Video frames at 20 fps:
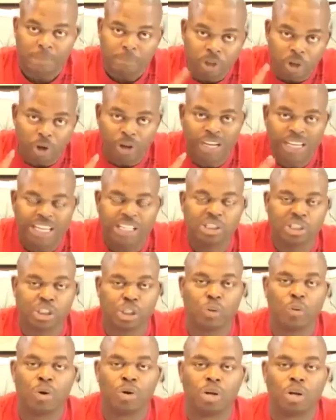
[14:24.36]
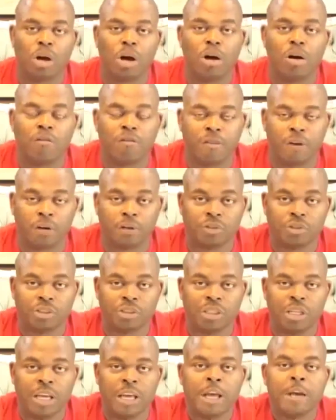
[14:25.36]
I'm going to get Joe on the call
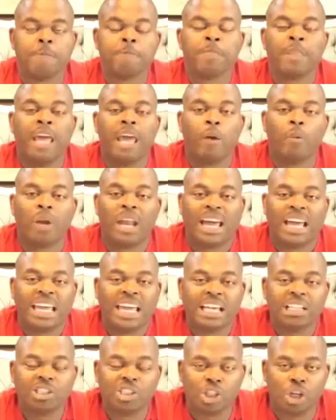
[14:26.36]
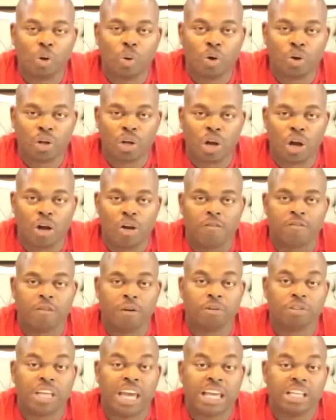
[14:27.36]
first. And when I get Joe on the call
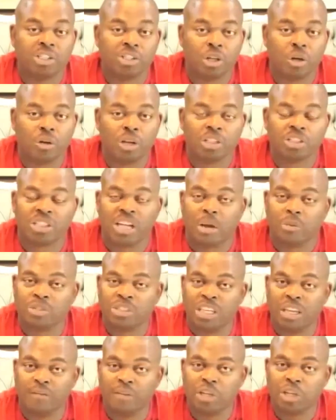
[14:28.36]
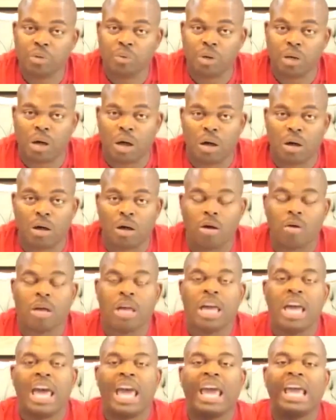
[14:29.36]
first, hey, Joe, listen, I was giving you a
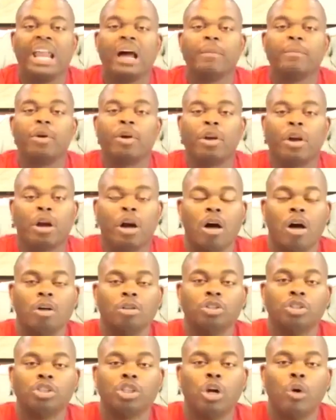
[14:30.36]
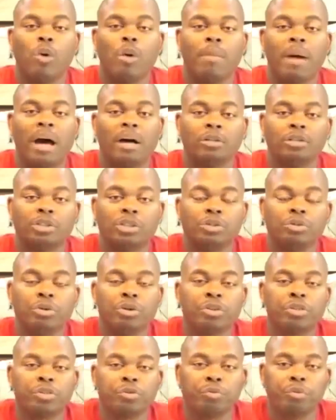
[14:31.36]
call, and I'm going to call Joe about 2
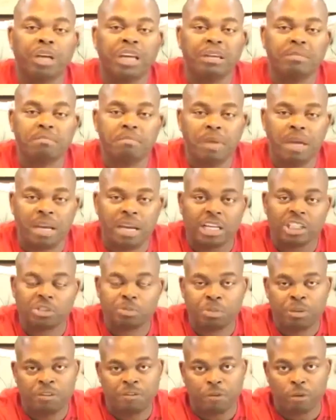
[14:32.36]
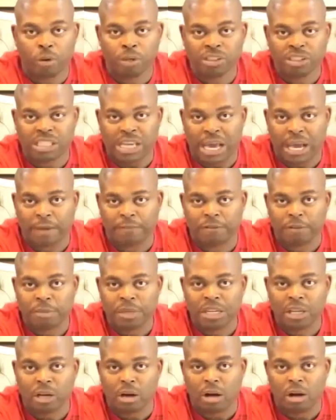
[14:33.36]
to 3 minutes before it's time for
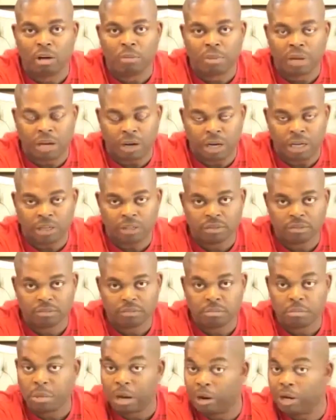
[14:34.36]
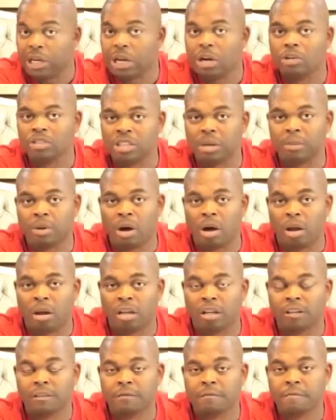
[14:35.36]
me to call Mary. Mary knows I'm
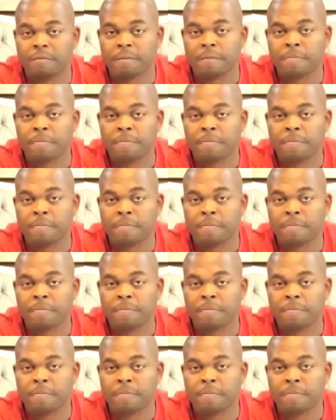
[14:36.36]
calling.